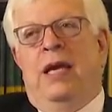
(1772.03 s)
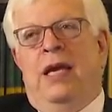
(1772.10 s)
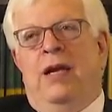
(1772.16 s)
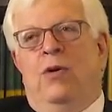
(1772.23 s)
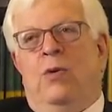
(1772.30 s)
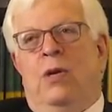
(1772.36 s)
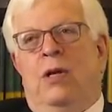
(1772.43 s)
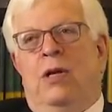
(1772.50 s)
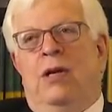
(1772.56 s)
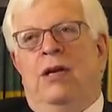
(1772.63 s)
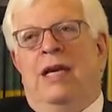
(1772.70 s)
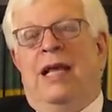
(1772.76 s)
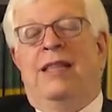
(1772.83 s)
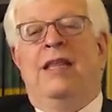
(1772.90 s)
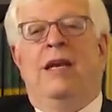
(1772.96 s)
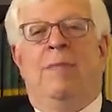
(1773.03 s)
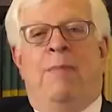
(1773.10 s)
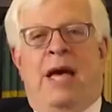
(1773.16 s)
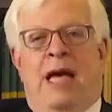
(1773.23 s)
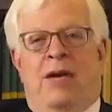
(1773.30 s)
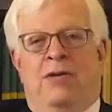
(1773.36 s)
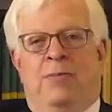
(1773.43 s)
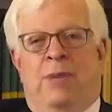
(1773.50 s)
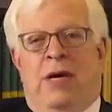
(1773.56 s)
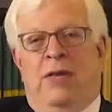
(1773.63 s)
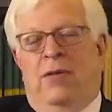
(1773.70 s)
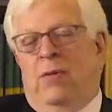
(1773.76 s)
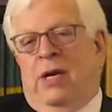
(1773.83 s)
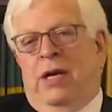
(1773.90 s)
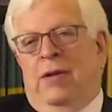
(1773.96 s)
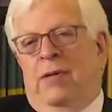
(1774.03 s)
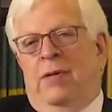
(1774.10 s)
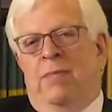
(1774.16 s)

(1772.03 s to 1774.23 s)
equal, not that it matters, by the way,